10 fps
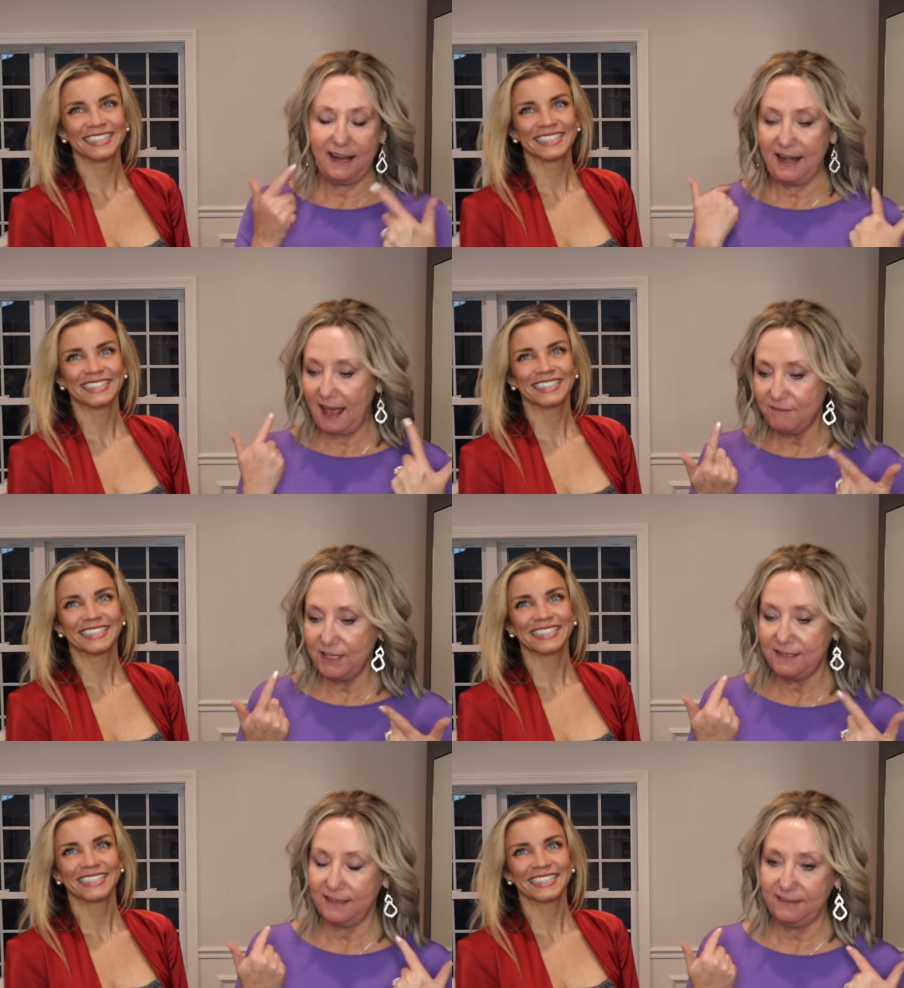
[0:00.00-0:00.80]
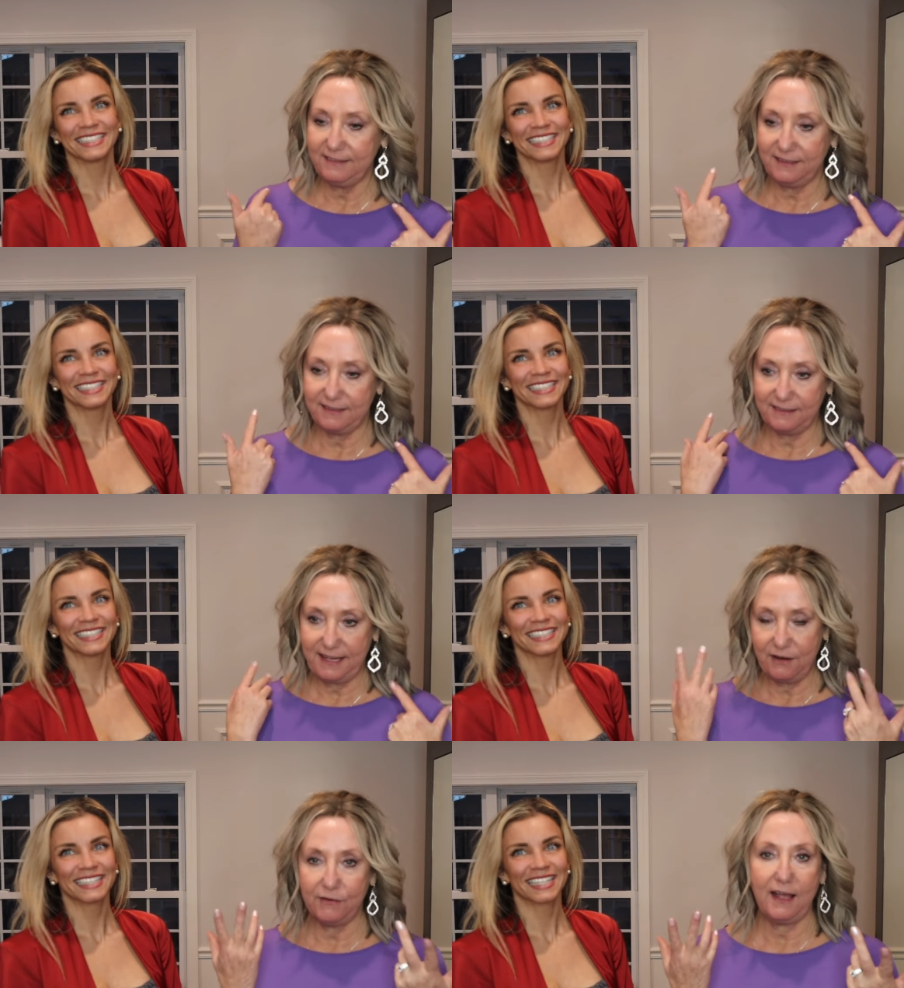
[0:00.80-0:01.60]
Speaker 1: and having the, the
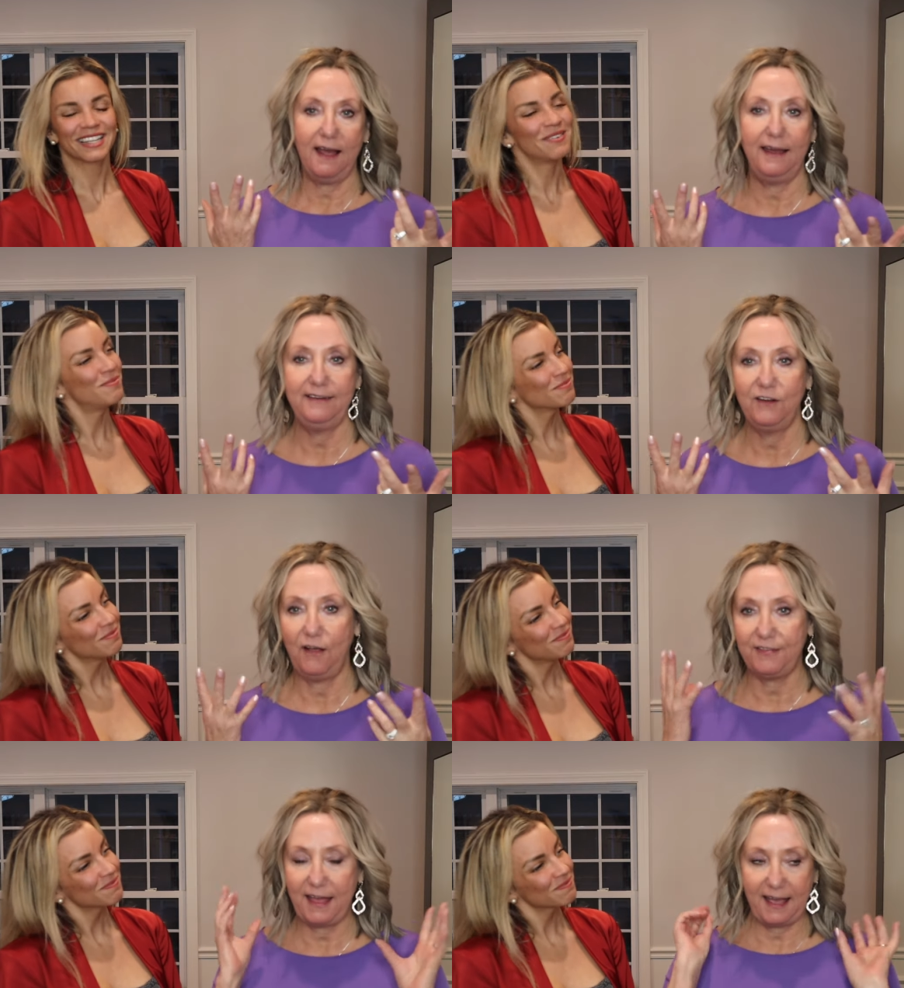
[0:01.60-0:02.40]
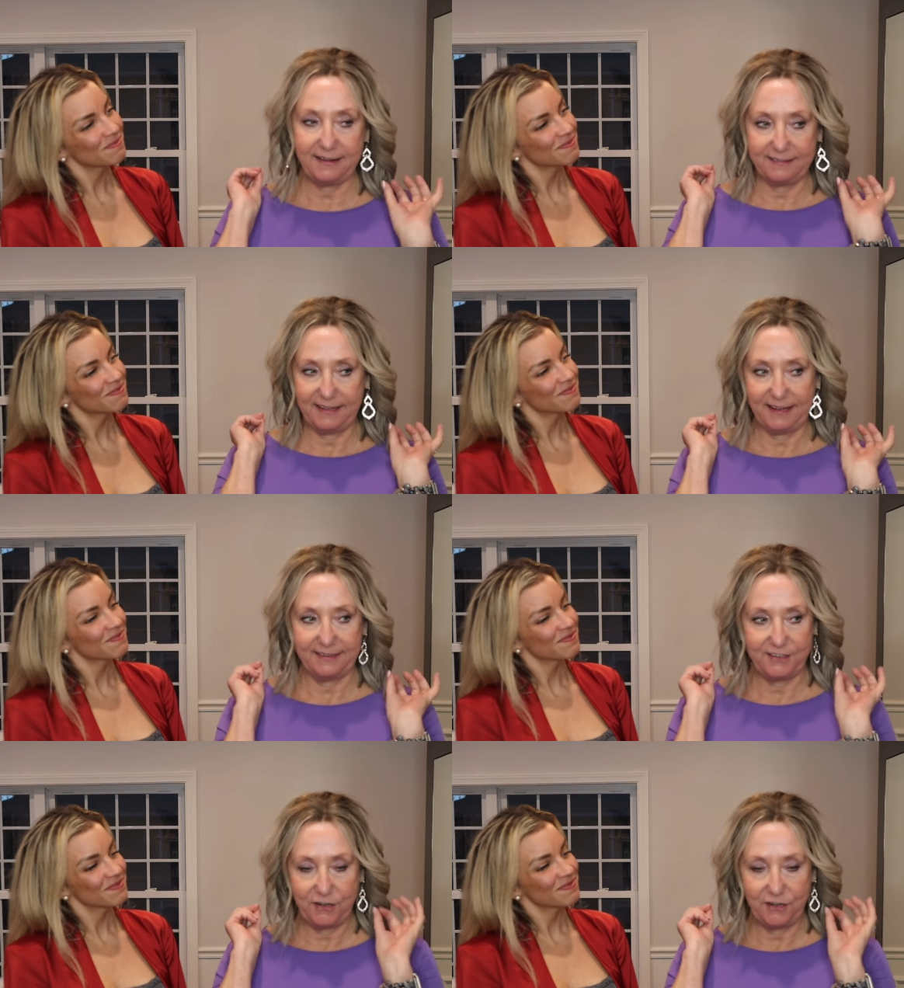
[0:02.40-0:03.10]
haircut and all that and then,